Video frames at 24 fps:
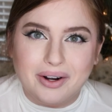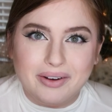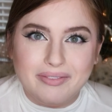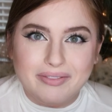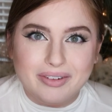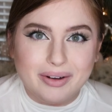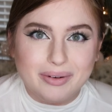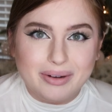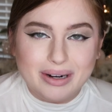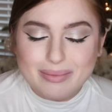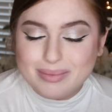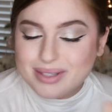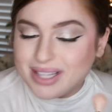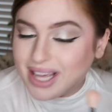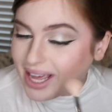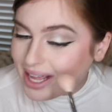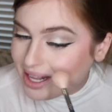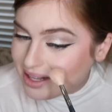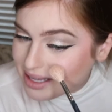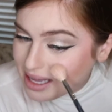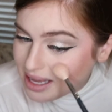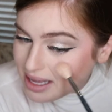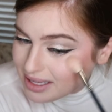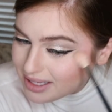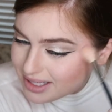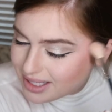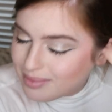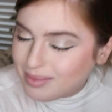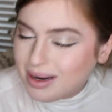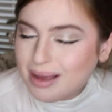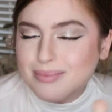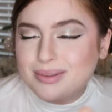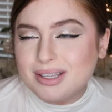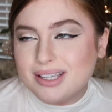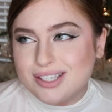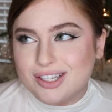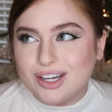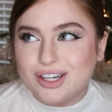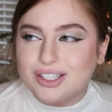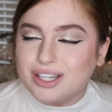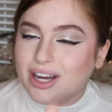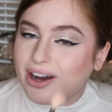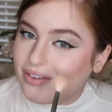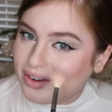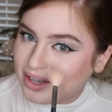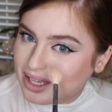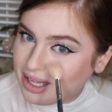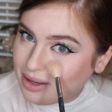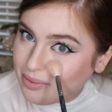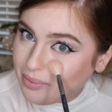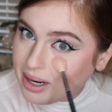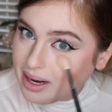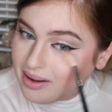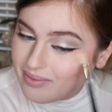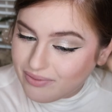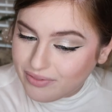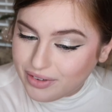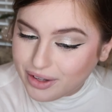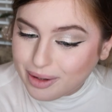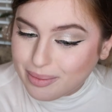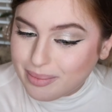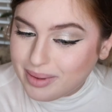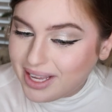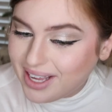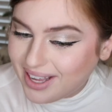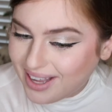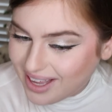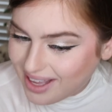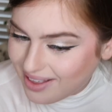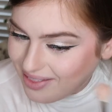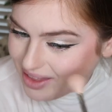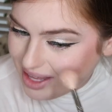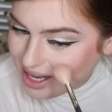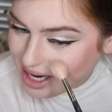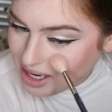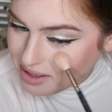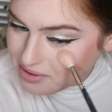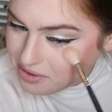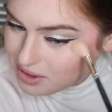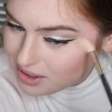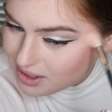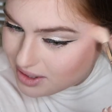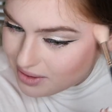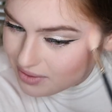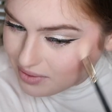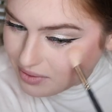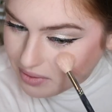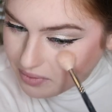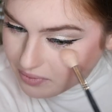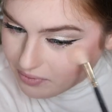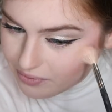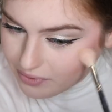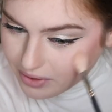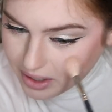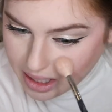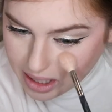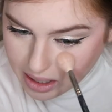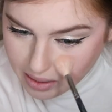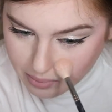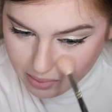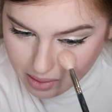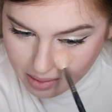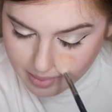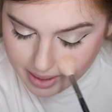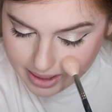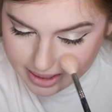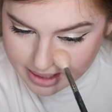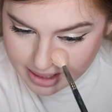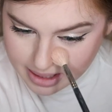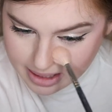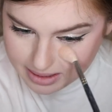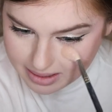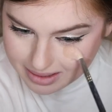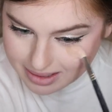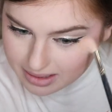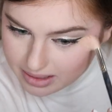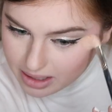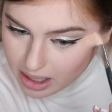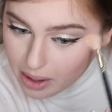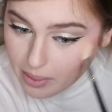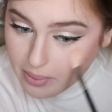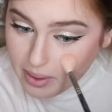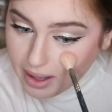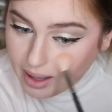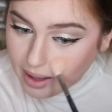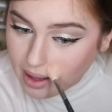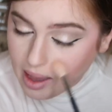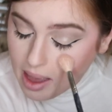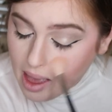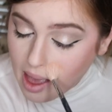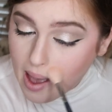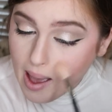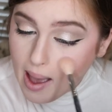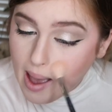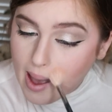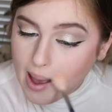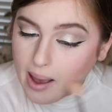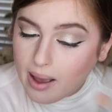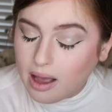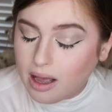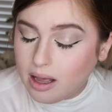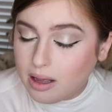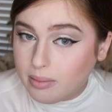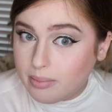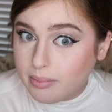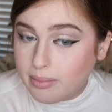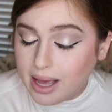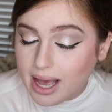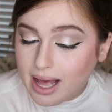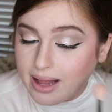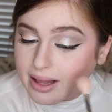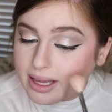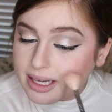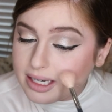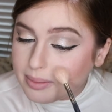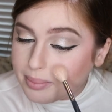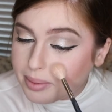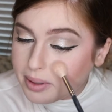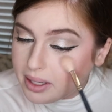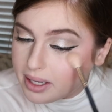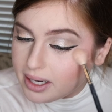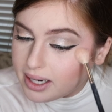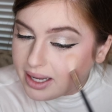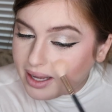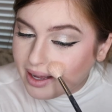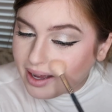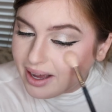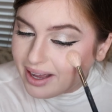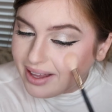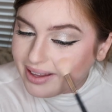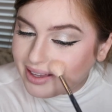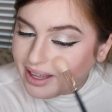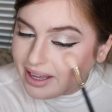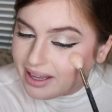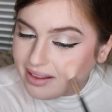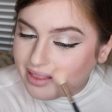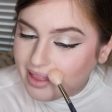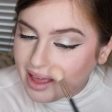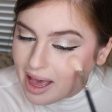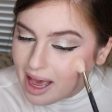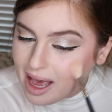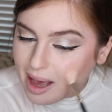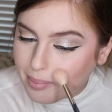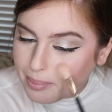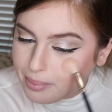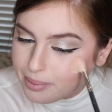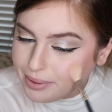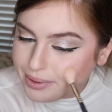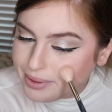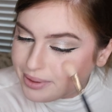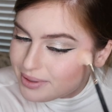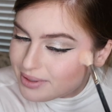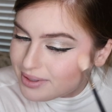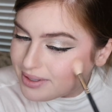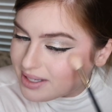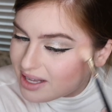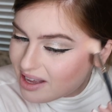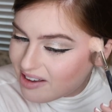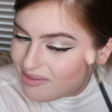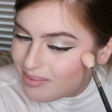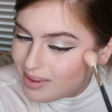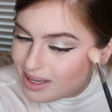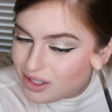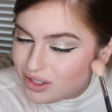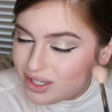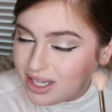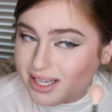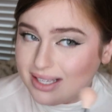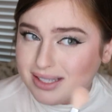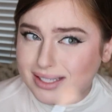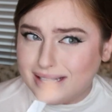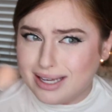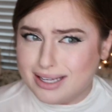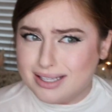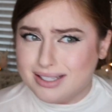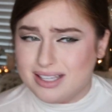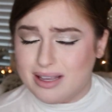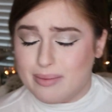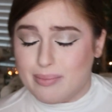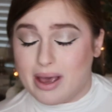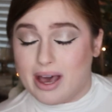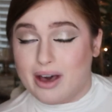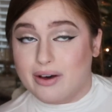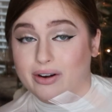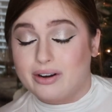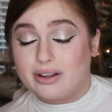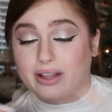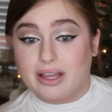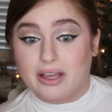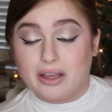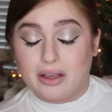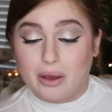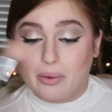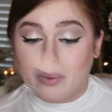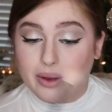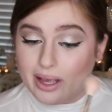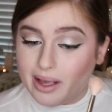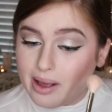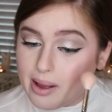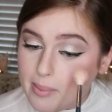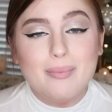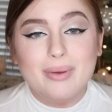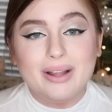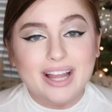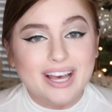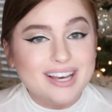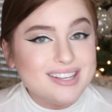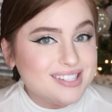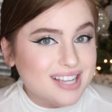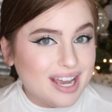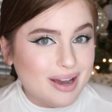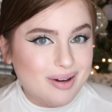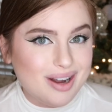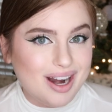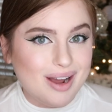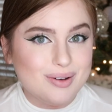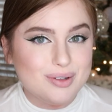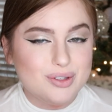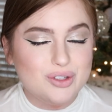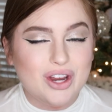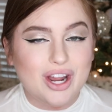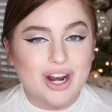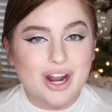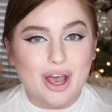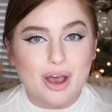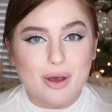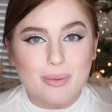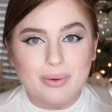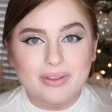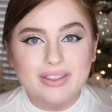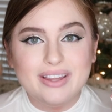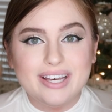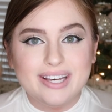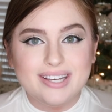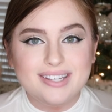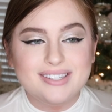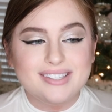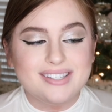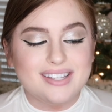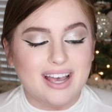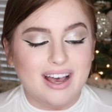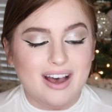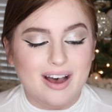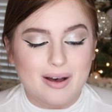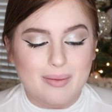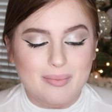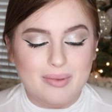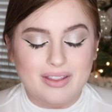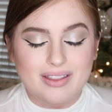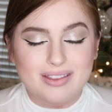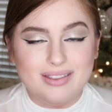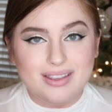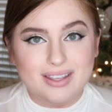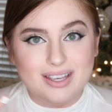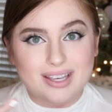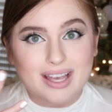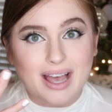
I don't even know what I'm saying. Sometimes I start talking when I'm filming and then I just forget where my sentence is going. Um, but I like to put it on like the apples of my cheeks. I can see powder like going up. But last night when I was trying to open this, um,